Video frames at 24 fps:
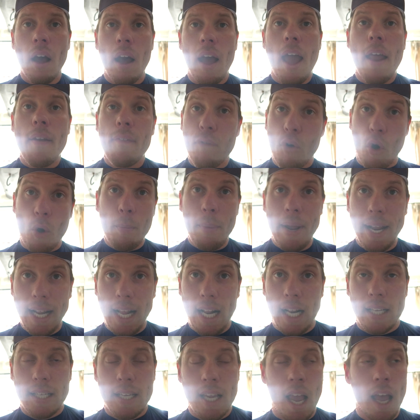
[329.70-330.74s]
and 4
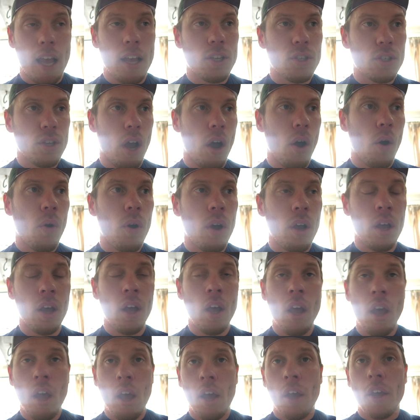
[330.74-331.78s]
minutes. So
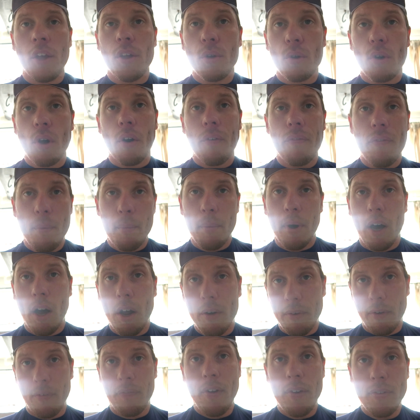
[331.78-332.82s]
you go from
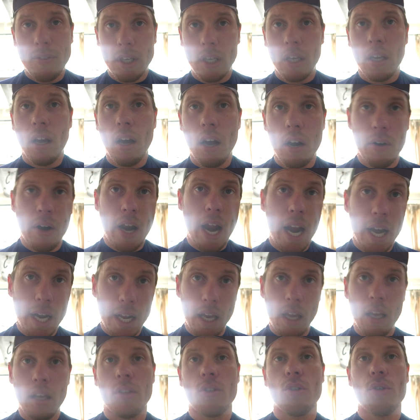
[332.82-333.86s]
150,
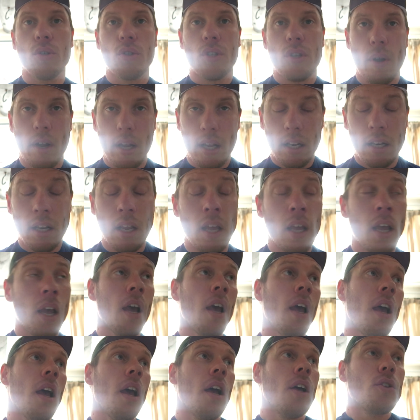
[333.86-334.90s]
180 to 10,
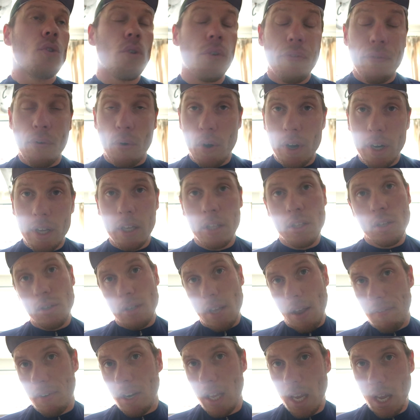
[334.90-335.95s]
to 40 to
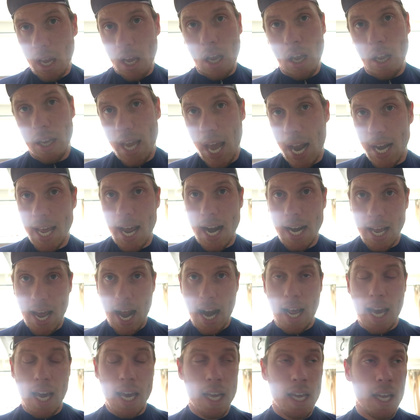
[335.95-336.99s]
70, yada yada
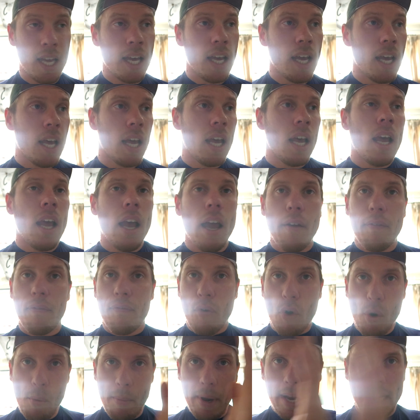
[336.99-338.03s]
yada, in
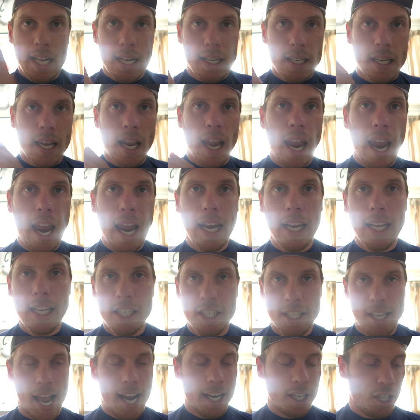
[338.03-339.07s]
4 minutes in each
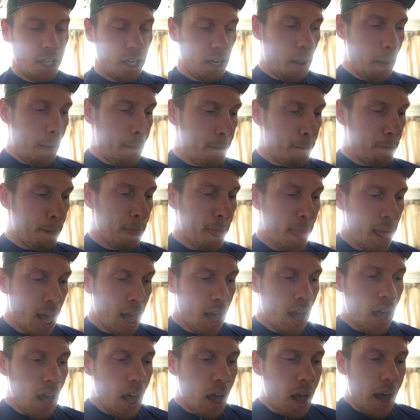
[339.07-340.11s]
section.
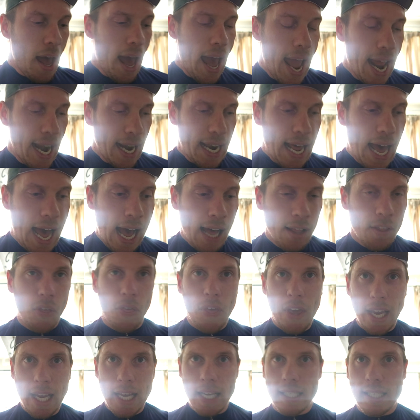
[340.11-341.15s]
And the
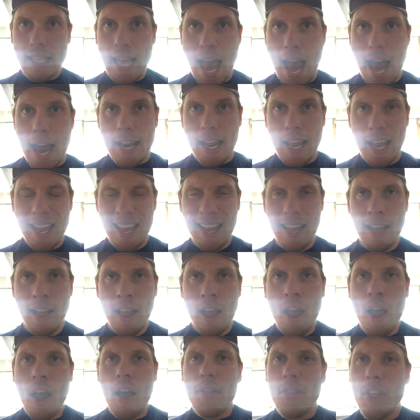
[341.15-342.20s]
thing is that
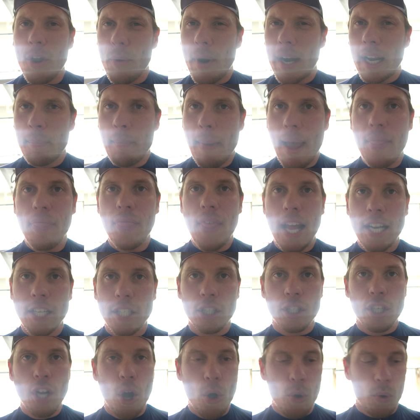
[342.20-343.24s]
they recommend that
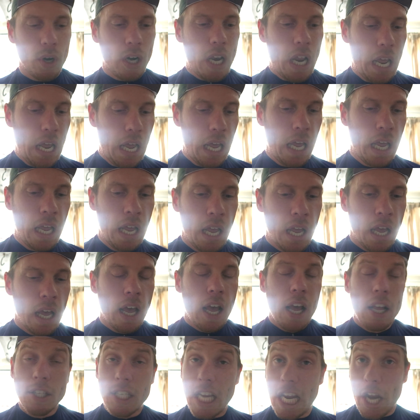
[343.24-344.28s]
you don't
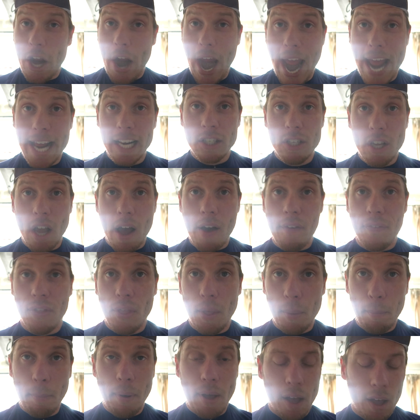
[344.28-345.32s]
take your hands off the